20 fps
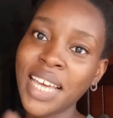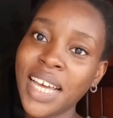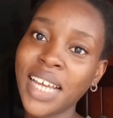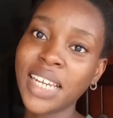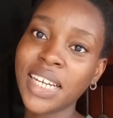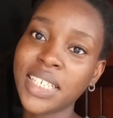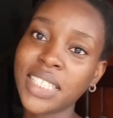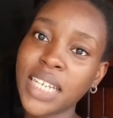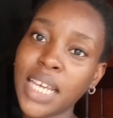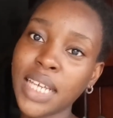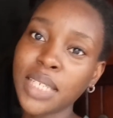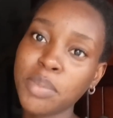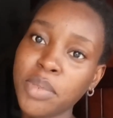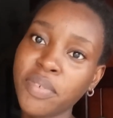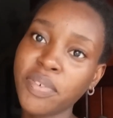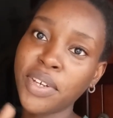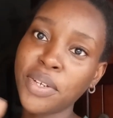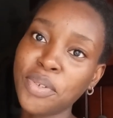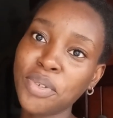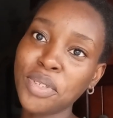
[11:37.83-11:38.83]
and then she asked me
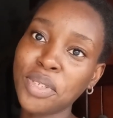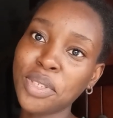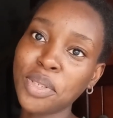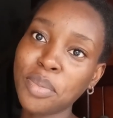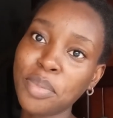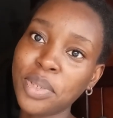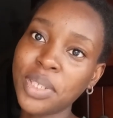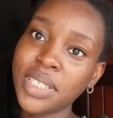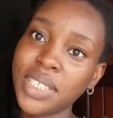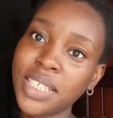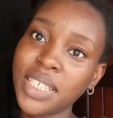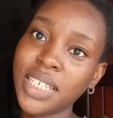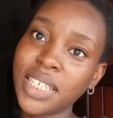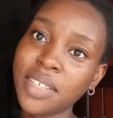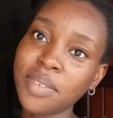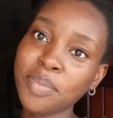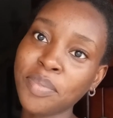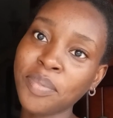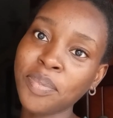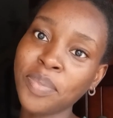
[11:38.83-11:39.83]
if I know
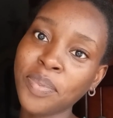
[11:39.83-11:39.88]
somebody.